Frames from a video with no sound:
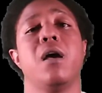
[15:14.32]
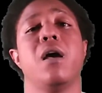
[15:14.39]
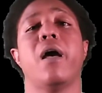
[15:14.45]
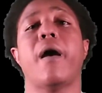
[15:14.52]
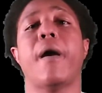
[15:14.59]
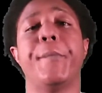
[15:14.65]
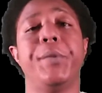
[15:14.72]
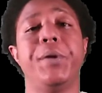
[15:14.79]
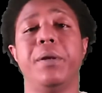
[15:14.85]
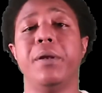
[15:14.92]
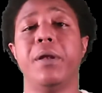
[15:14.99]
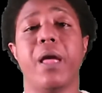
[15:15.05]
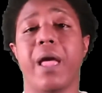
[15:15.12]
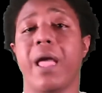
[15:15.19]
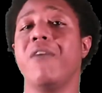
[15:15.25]
I mean,
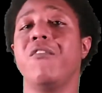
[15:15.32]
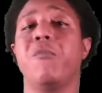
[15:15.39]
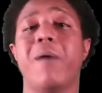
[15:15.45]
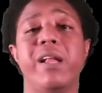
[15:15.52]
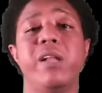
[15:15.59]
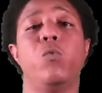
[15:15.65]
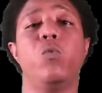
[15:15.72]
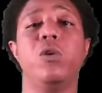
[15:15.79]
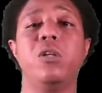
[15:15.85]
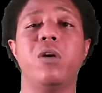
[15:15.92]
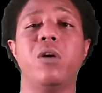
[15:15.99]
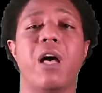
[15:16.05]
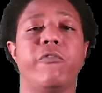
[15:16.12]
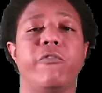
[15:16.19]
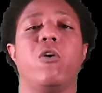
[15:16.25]
everybody will
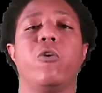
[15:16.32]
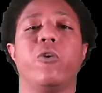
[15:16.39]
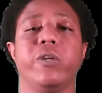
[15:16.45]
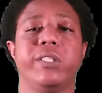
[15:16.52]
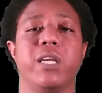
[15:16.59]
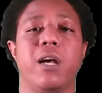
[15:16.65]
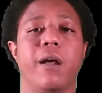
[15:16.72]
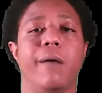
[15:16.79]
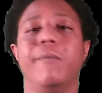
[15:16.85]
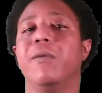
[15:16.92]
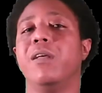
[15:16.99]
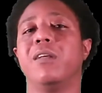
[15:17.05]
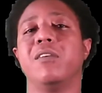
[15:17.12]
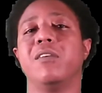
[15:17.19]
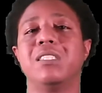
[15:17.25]
have a hard time.
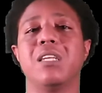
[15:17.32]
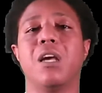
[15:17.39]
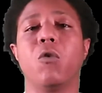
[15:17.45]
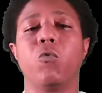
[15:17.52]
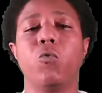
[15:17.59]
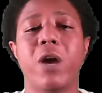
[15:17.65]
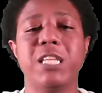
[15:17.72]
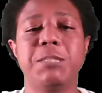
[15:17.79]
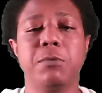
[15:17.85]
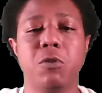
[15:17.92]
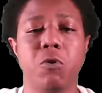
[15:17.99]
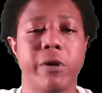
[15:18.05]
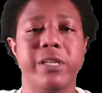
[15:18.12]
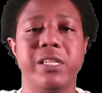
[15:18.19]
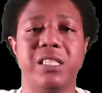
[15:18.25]
It's a
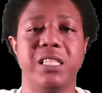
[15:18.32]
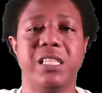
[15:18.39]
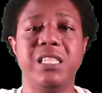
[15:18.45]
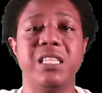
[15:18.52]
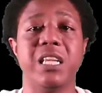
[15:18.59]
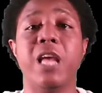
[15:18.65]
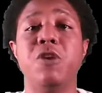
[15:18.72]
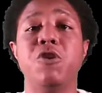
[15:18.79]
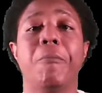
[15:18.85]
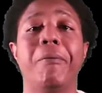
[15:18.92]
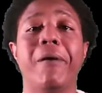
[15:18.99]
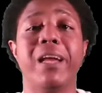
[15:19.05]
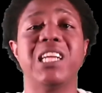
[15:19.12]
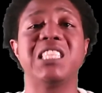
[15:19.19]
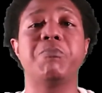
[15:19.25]
respiratory disease, and you're playing
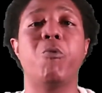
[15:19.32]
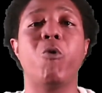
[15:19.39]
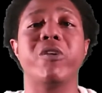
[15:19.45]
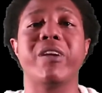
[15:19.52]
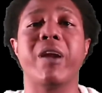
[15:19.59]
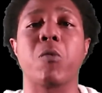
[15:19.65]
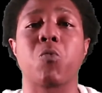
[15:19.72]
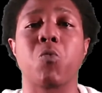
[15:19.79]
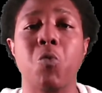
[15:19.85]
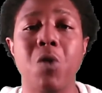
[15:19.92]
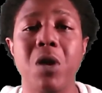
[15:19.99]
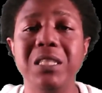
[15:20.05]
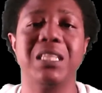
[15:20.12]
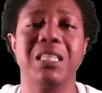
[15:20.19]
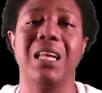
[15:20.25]
a sport that
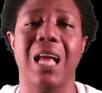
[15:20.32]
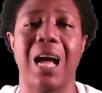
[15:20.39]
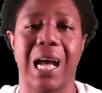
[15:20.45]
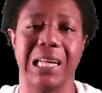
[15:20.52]
runs a lot.